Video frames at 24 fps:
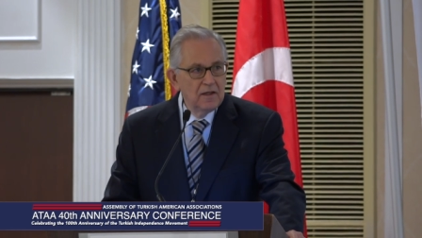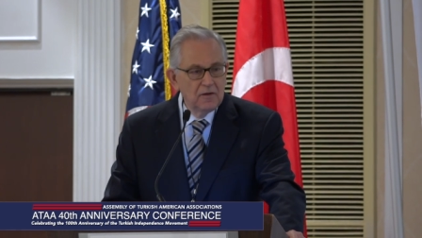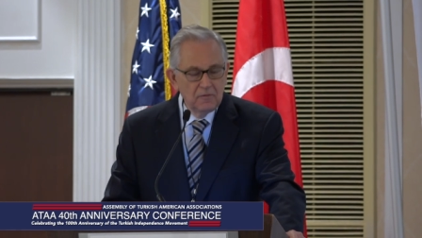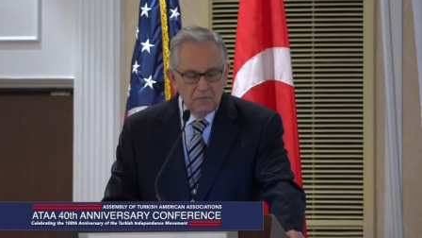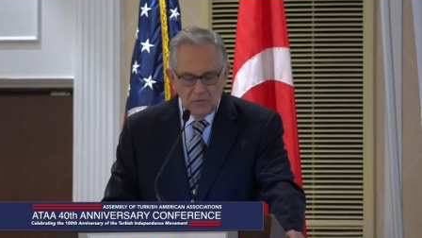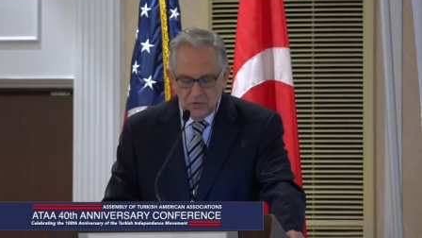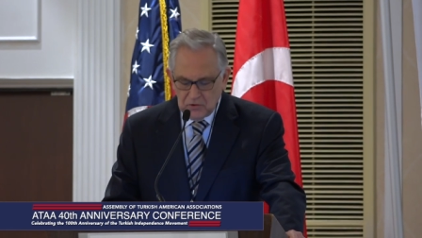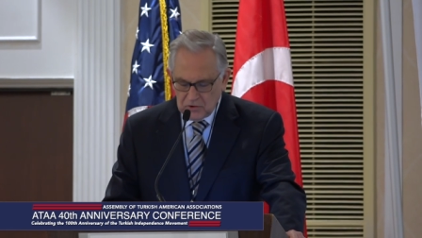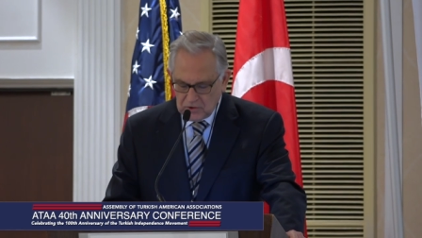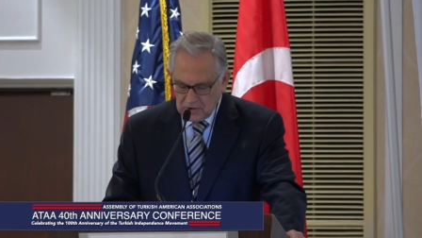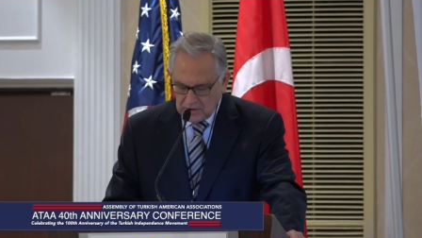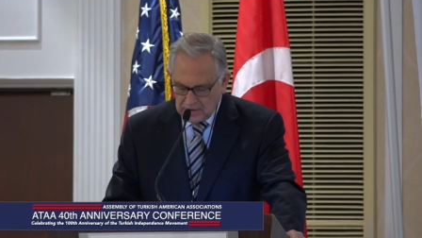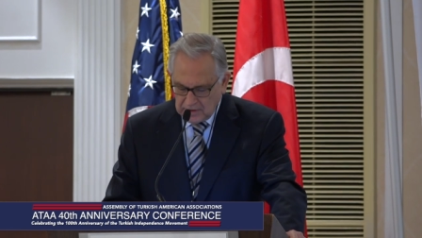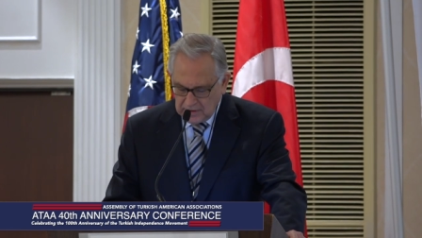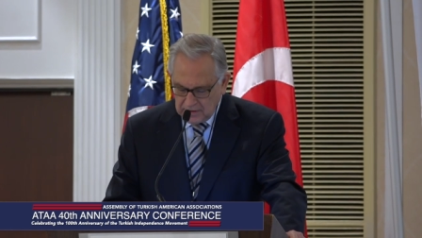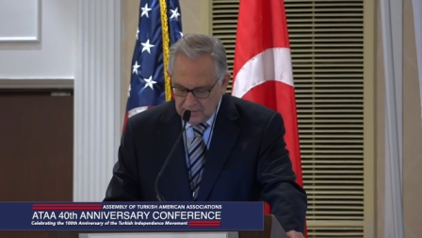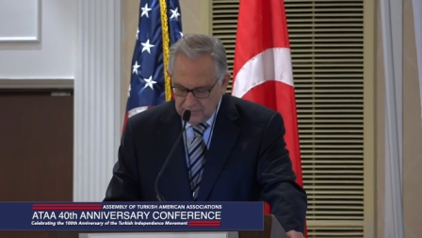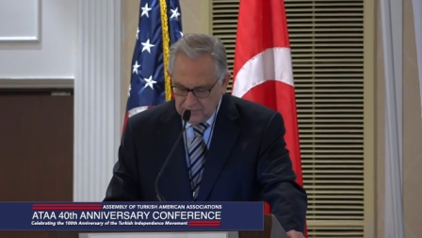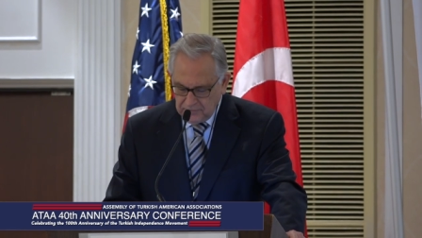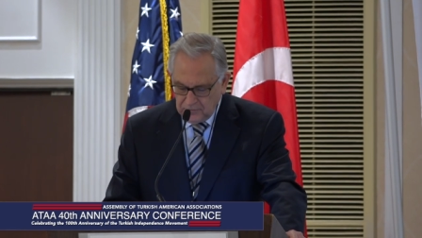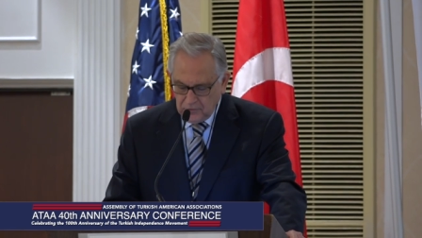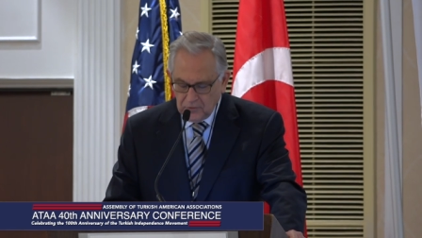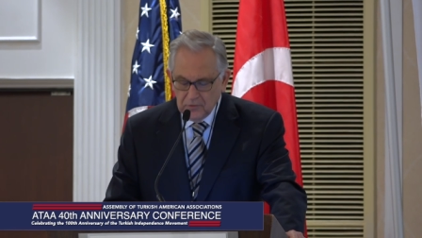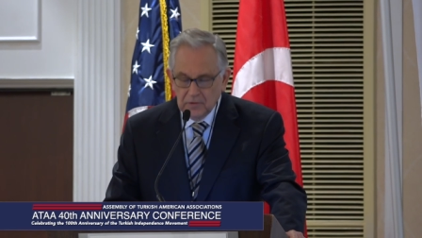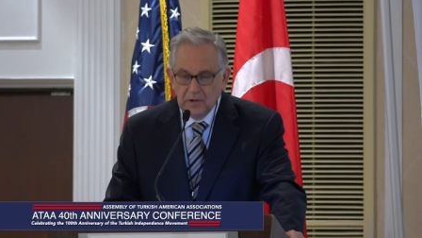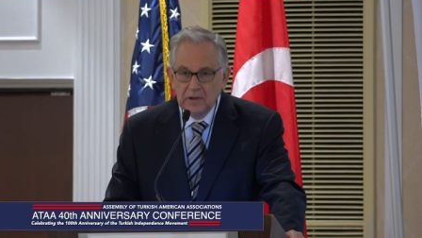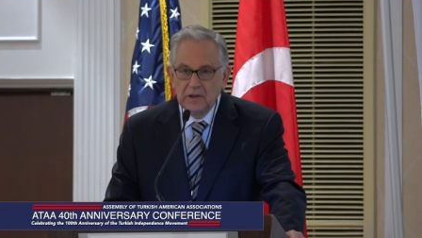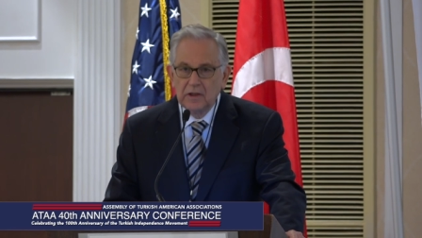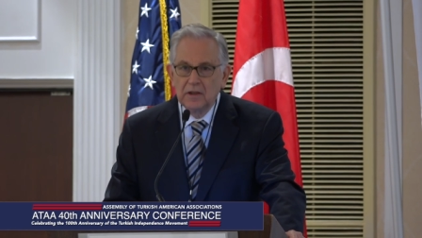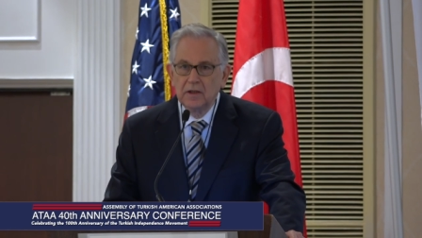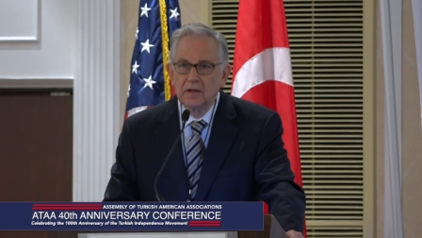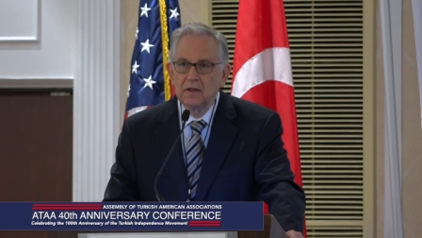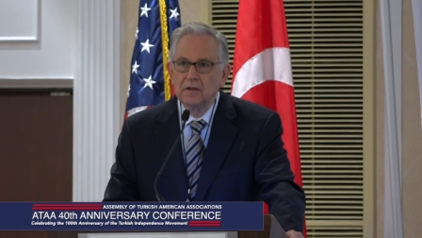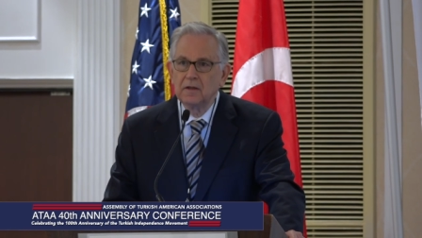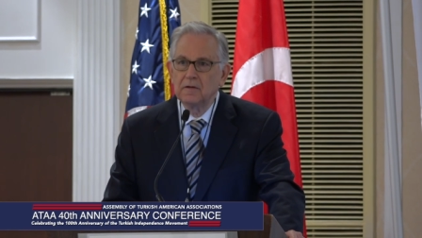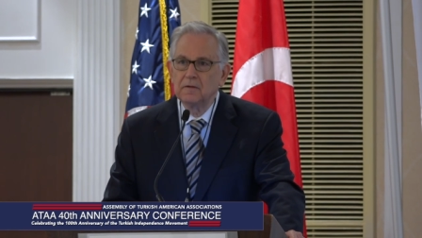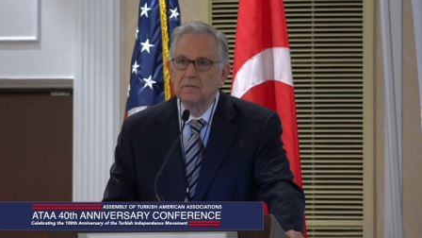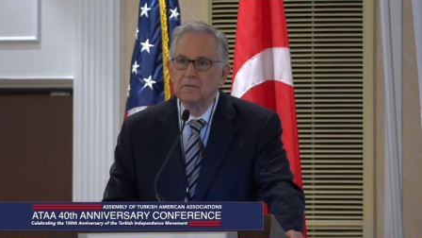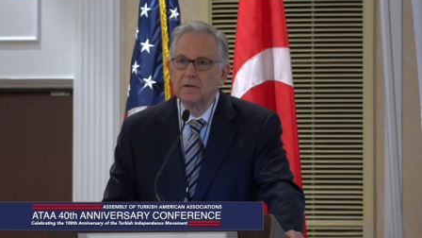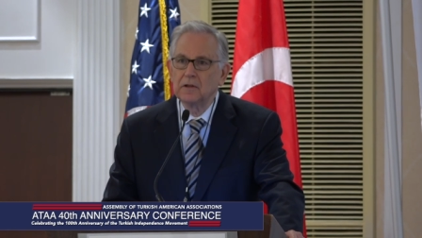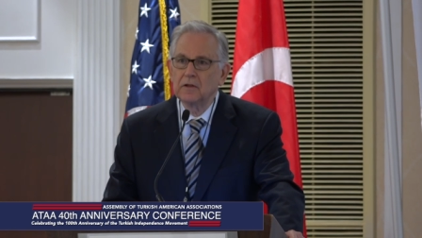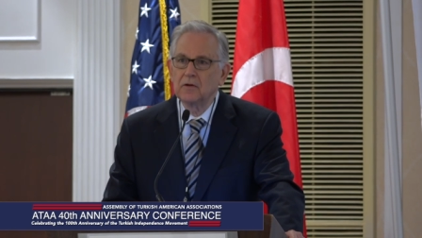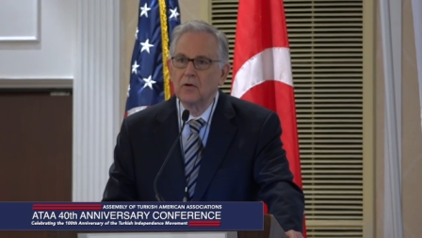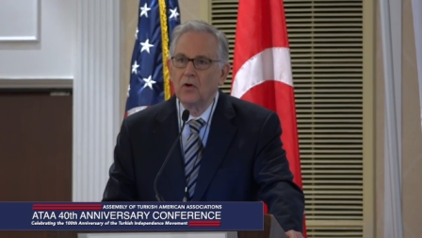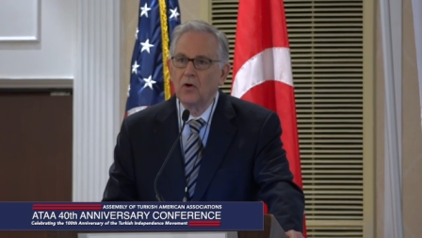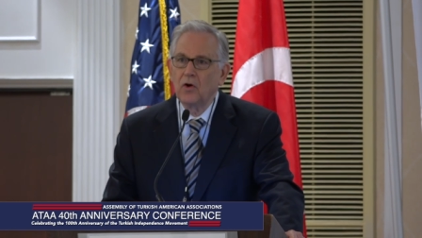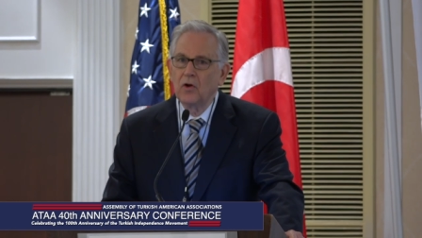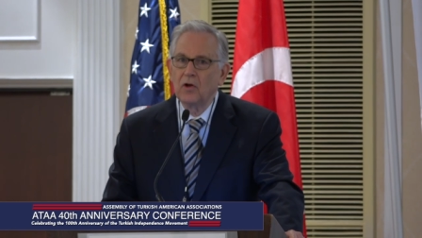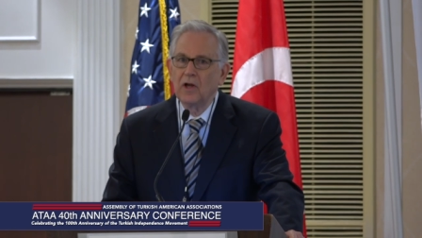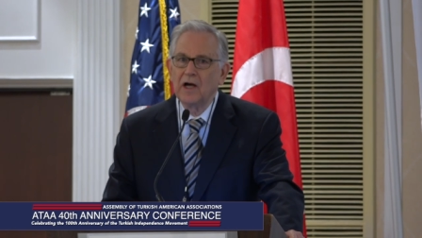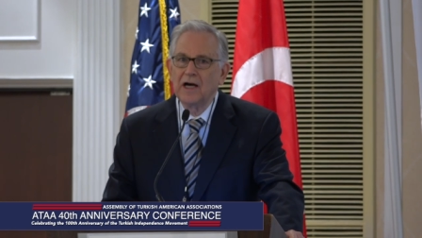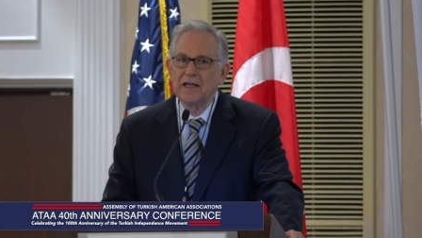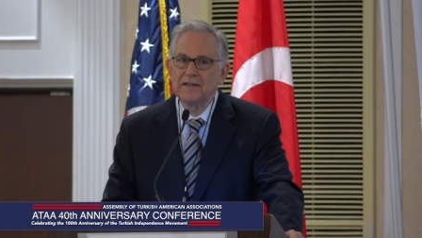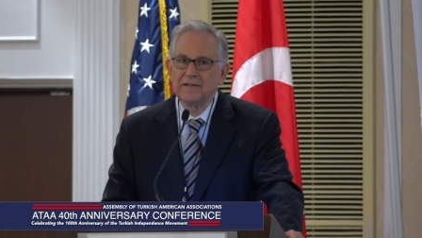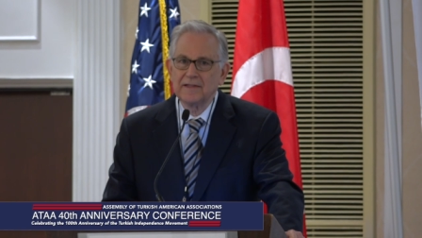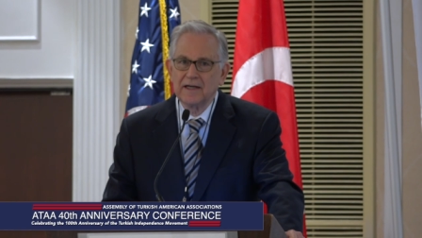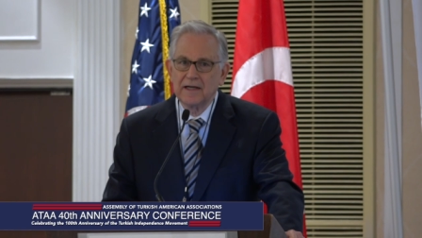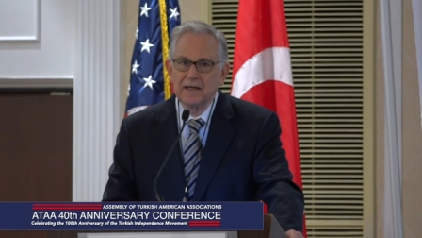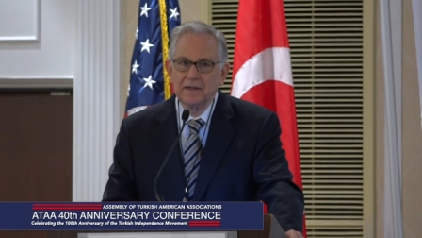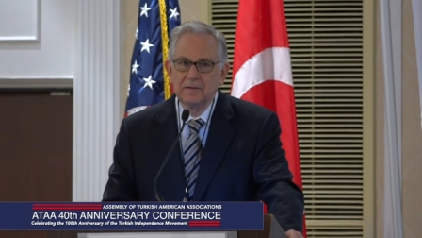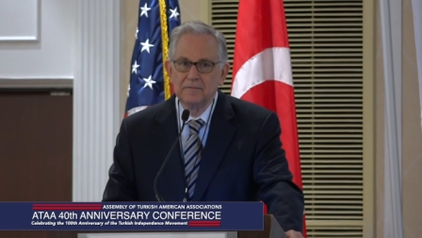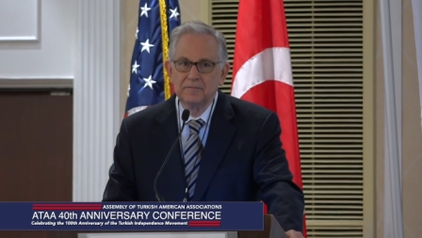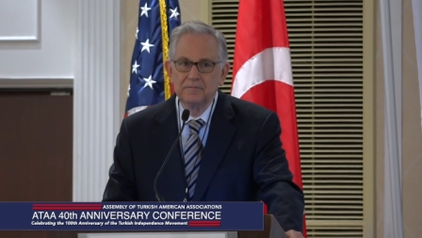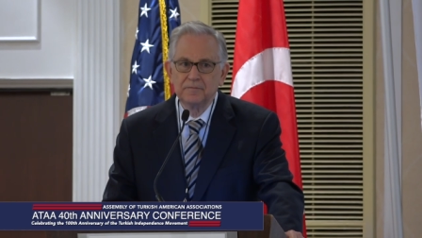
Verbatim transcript: which I fondly will call ATA.